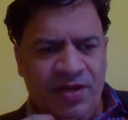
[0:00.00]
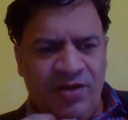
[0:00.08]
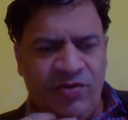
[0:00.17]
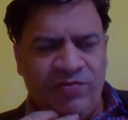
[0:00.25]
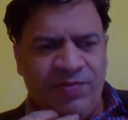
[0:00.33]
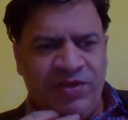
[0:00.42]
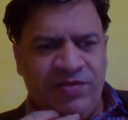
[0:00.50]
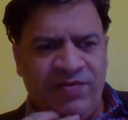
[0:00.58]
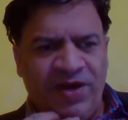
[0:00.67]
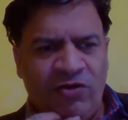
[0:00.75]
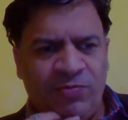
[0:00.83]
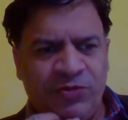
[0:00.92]
Now,
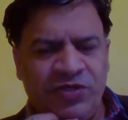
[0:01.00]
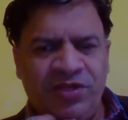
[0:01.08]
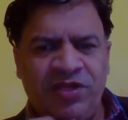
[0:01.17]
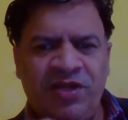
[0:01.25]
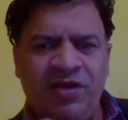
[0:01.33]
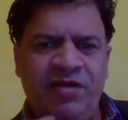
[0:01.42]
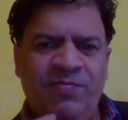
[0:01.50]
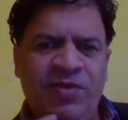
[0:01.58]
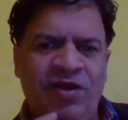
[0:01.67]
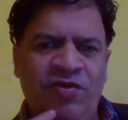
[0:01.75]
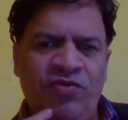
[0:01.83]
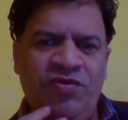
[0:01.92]
specific adoption theory
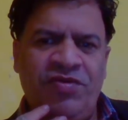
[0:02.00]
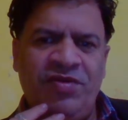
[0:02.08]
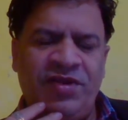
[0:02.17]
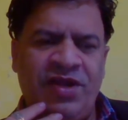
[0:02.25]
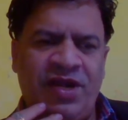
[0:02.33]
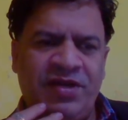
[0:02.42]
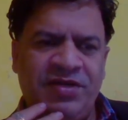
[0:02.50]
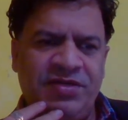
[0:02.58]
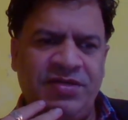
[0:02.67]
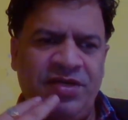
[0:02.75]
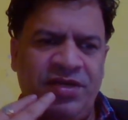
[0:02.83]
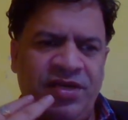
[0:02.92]
believes that
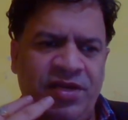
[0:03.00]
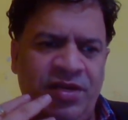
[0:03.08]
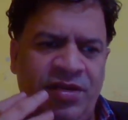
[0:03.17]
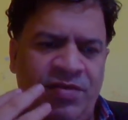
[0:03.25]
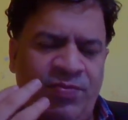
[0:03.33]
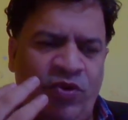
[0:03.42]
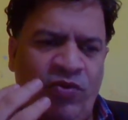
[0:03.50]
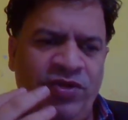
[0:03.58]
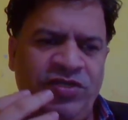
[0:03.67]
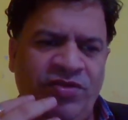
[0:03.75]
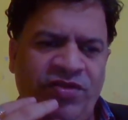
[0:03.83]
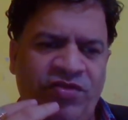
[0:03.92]
the
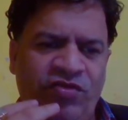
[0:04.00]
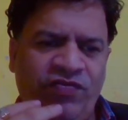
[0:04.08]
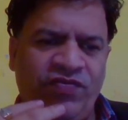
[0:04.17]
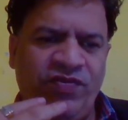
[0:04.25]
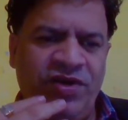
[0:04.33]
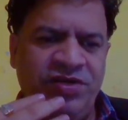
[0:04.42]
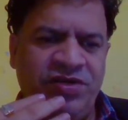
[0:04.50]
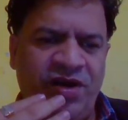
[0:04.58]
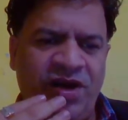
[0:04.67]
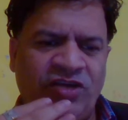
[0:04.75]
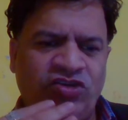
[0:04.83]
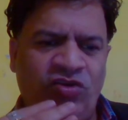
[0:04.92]
provisions of
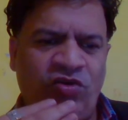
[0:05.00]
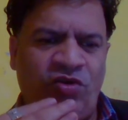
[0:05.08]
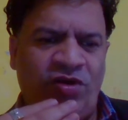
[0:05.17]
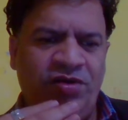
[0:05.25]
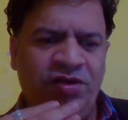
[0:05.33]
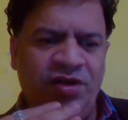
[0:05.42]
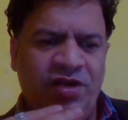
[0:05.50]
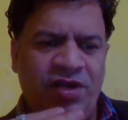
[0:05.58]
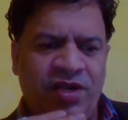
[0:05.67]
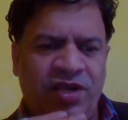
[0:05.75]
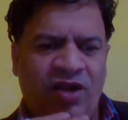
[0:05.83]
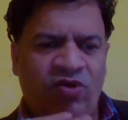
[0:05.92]
international law
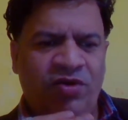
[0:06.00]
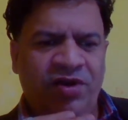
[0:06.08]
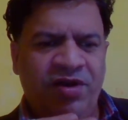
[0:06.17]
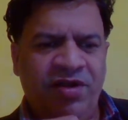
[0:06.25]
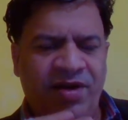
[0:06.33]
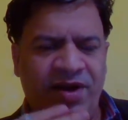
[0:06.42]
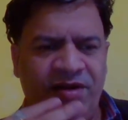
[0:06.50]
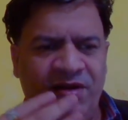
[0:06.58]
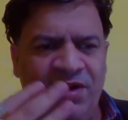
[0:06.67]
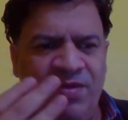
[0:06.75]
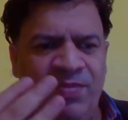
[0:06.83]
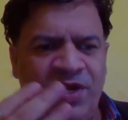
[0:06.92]
cannot
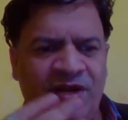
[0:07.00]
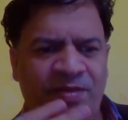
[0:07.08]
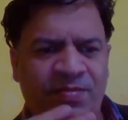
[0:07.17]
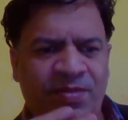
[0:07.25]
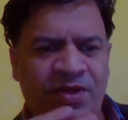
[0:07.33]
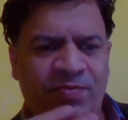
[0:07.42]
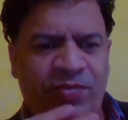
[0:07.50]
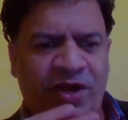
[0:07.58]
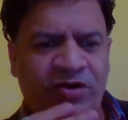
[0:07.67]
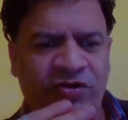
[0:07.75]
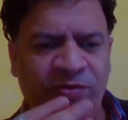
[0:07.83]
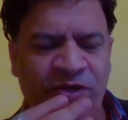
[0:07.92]
directly become the
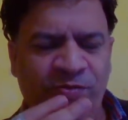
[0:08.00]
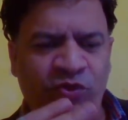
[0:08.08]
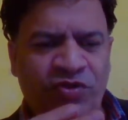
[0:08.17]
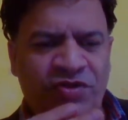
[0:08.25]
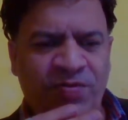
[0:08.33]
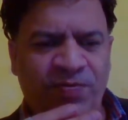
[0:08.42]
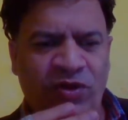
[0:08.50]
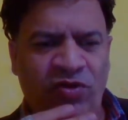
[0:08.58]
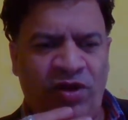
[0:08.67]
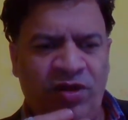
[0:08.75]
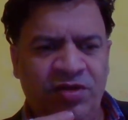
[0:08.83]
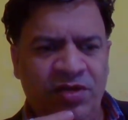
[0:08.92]
part of the municipal
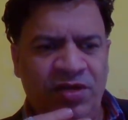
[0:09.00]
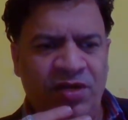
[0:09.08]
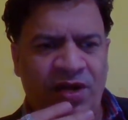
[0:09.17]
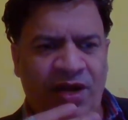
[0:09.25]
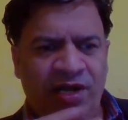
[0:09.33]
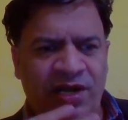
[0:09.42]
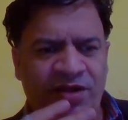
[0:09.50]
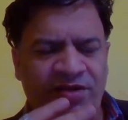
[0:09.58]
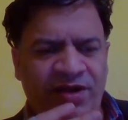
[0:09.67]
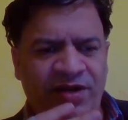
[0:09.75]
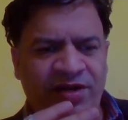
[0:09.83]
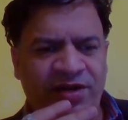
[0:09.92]
law unless
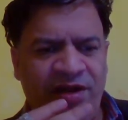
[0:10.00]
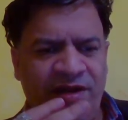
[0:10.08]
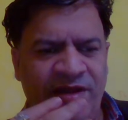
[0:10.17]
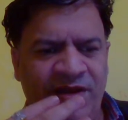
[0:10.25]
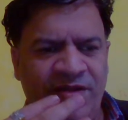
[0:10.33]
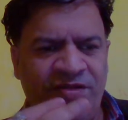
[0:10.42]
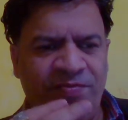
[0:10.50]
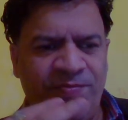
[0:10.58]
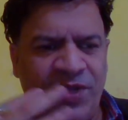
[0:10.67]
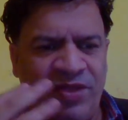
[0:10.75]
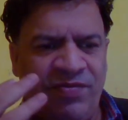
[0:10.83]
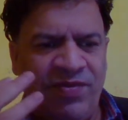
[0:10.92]
and until there is
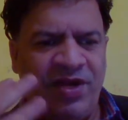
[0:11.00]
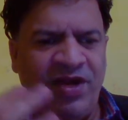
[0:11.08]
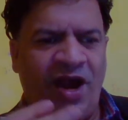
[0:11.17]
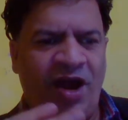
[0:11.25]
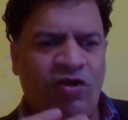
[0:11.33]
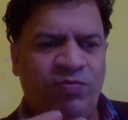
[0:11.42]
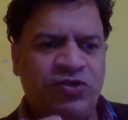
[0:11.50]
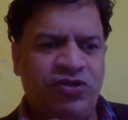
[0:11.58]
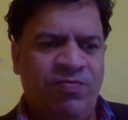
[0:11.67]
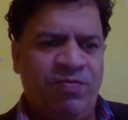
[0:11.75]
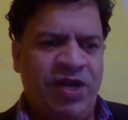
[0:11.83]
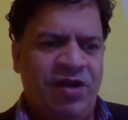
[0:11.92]
specific
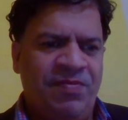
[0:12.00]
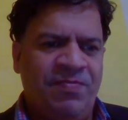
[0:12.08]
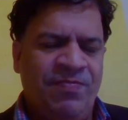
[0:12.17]
adoption made.